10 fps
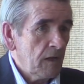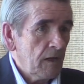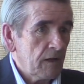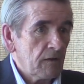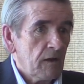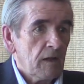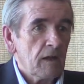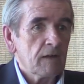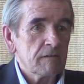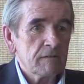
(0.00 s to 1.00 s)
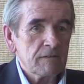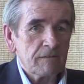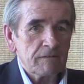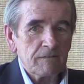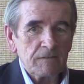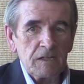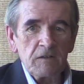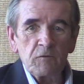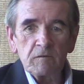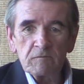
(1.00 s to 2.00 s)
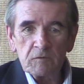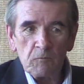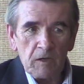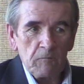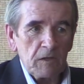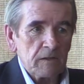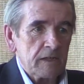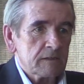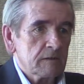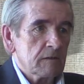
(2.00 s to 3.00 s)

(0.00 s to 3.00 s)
And even the way we elect,